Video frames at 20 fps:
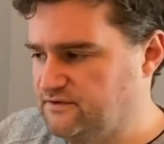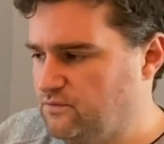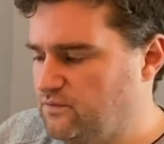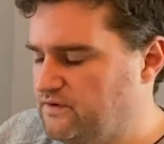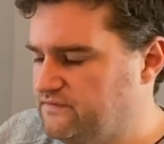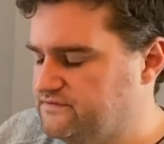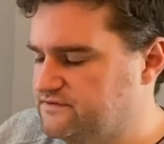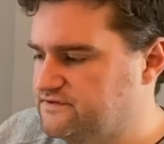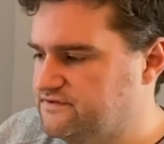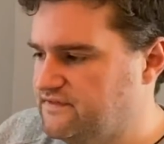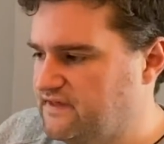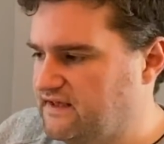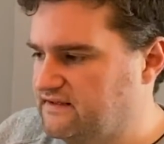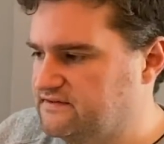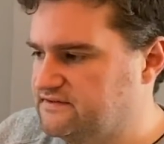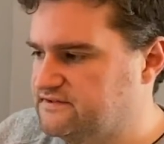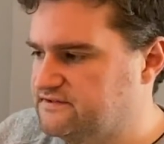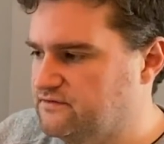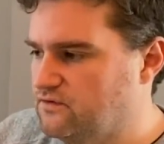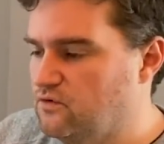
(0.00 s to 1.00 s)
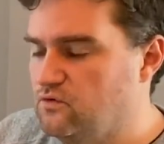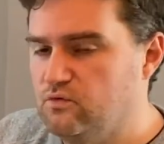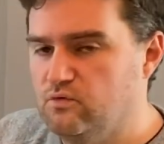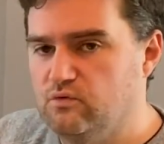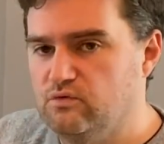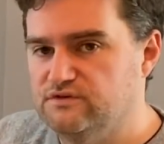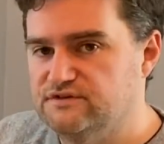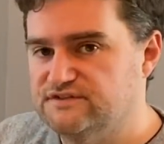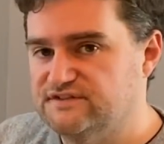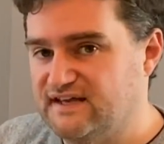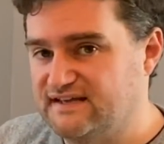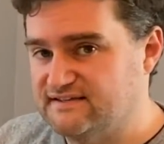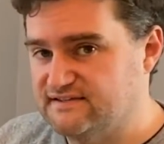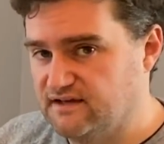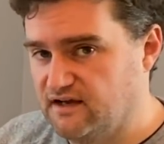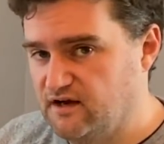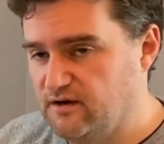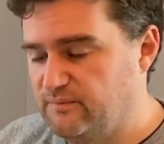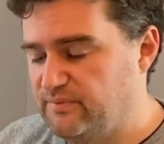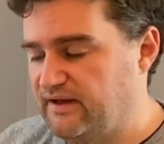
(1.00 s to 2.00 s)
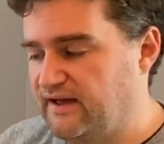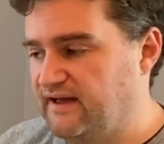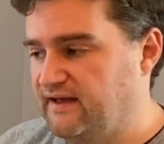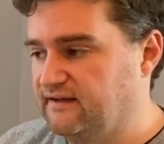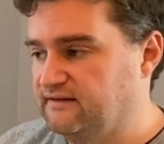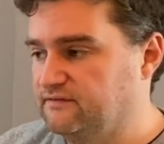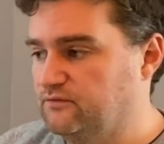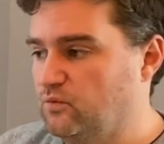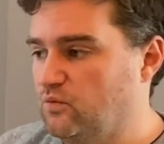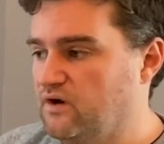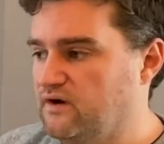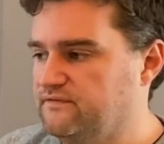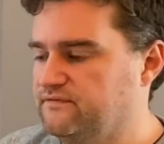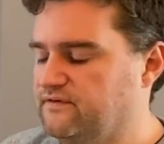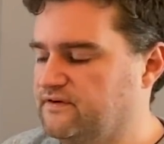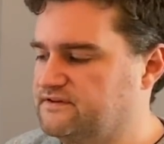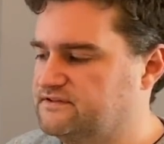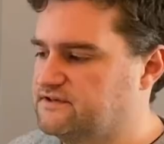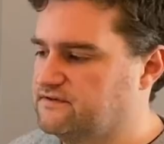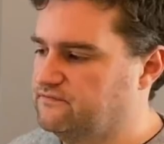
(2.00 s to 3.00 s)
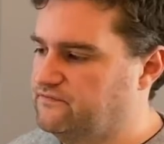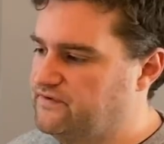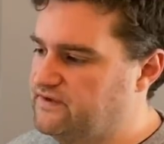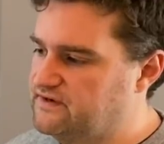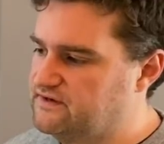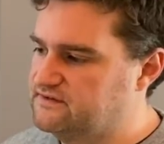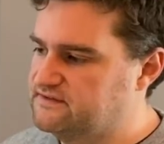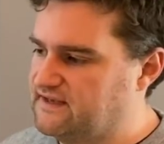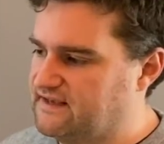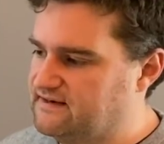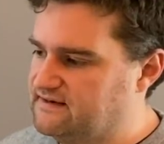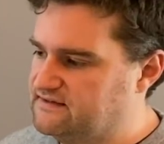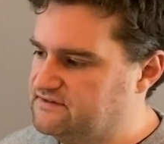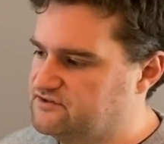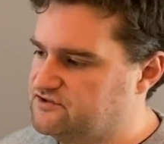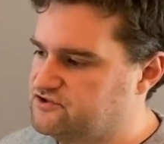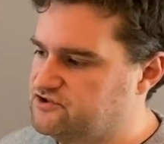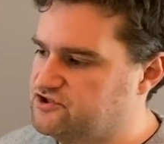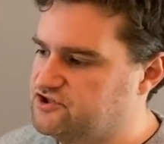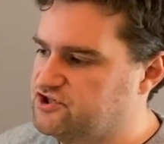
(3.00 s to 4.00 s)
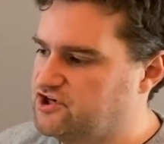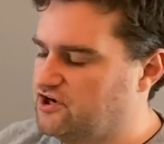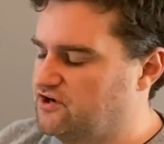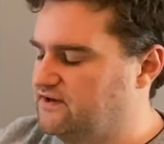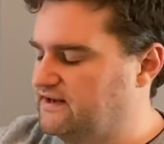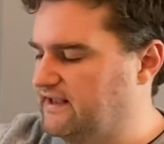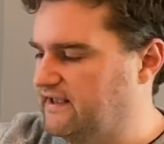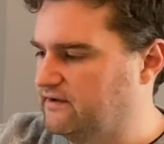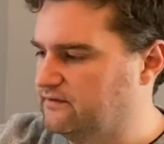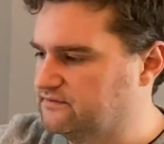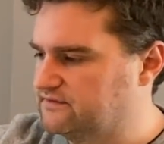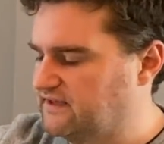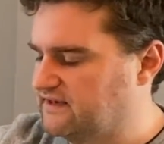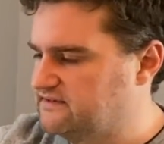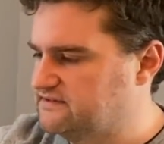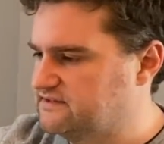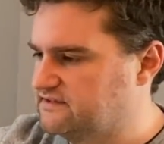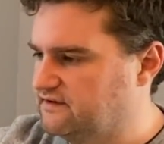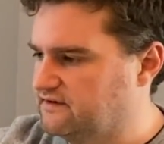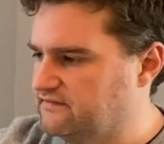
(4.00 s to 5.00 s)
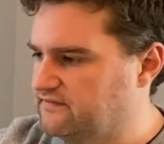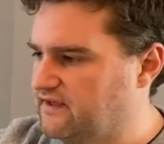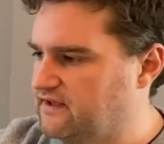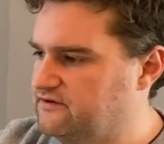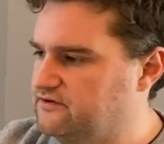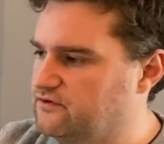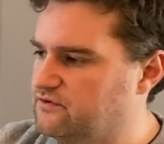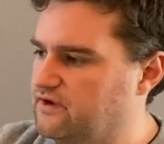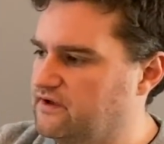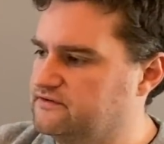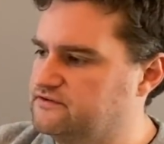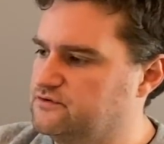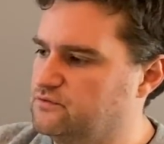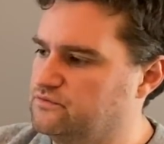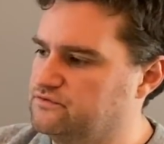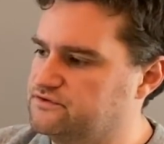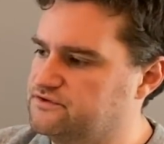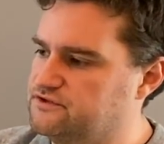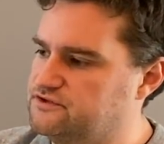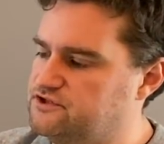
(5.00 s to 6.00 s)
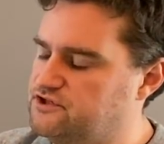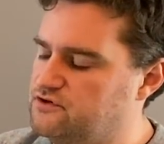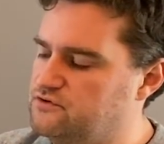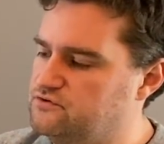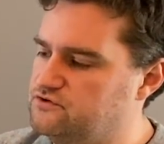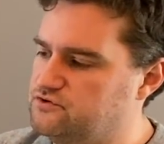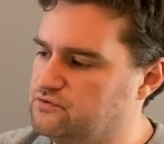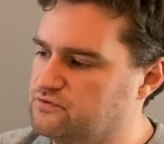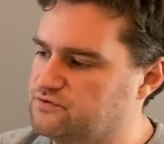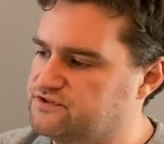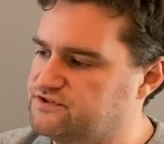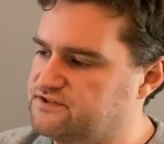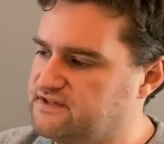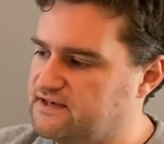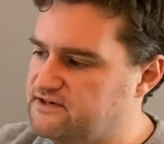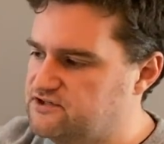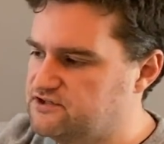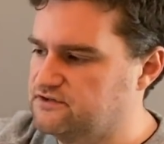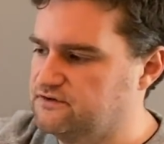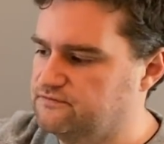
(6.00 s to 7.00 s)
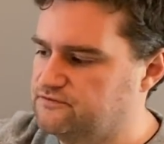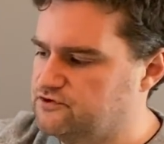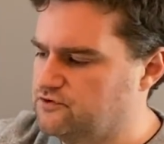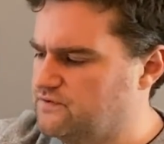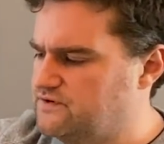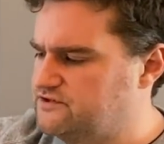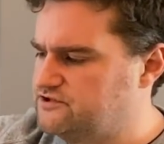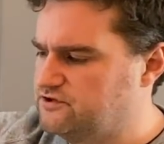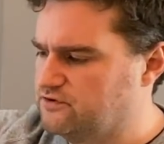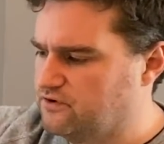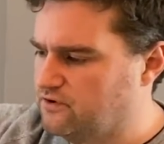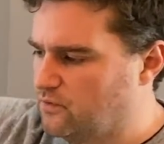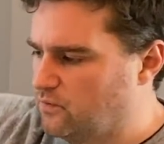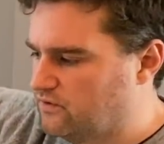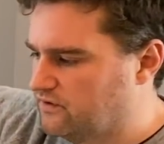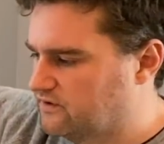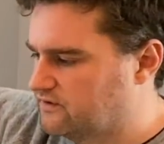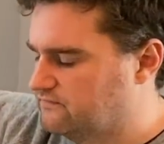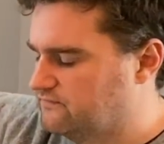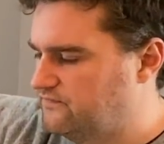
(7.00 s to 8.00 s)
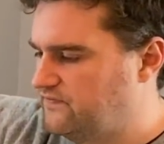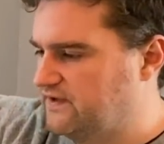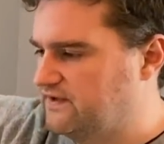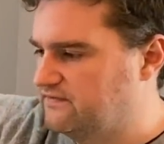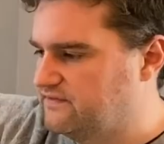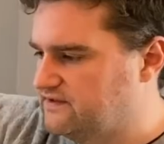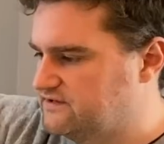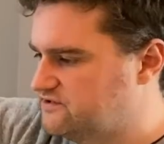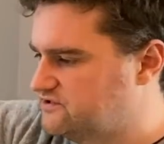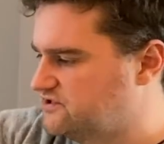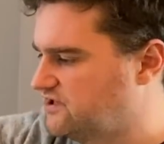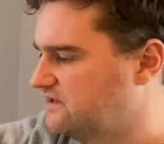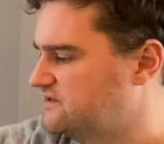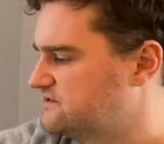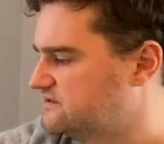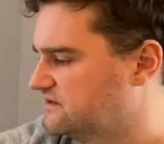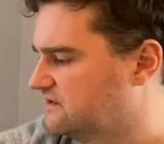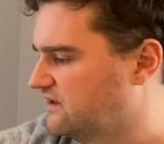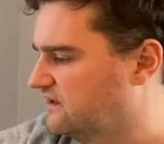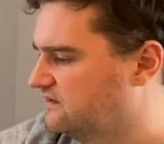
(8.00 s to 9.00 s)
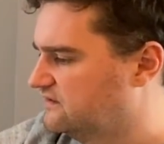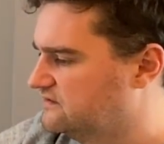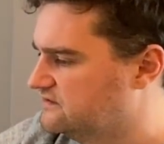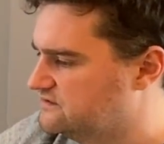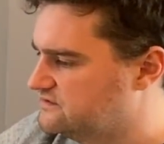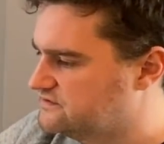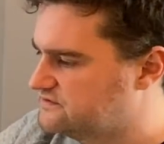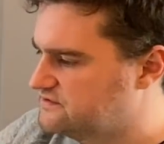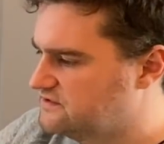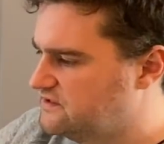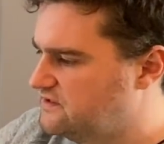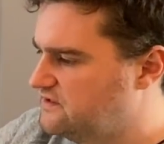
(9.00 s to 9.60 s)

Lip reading: once that's all set up and Wi-Fi is configured and it's churning out data like that, you're going to want to choose your station of choice. You're going to want to configure this, change the colors,